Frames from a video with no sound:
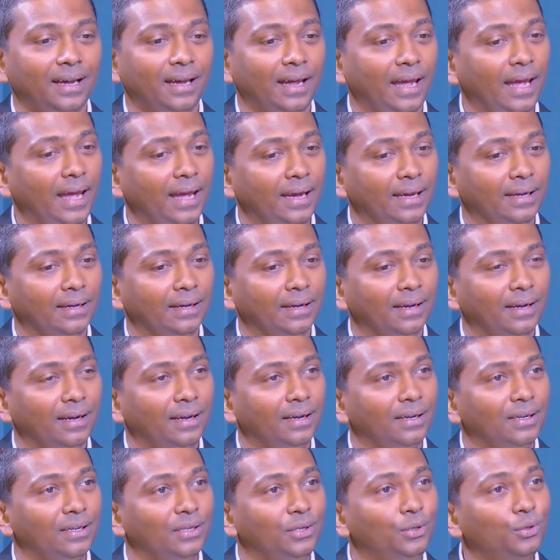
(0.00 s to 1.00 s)
hey,
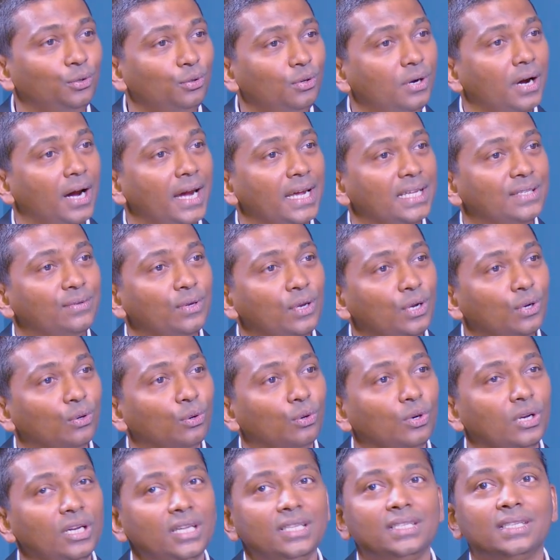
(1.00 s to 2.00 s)
you guys will
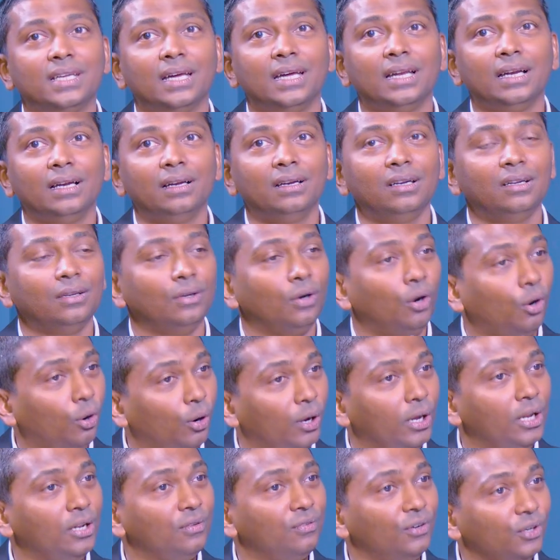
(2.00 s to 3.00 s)
only sell
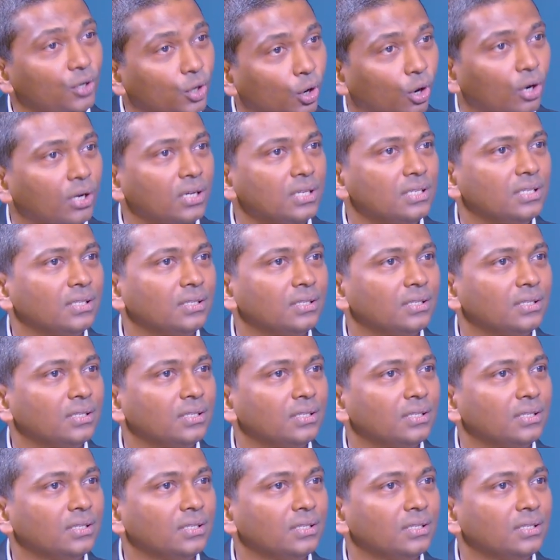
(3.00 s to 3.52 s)
oil for dollars.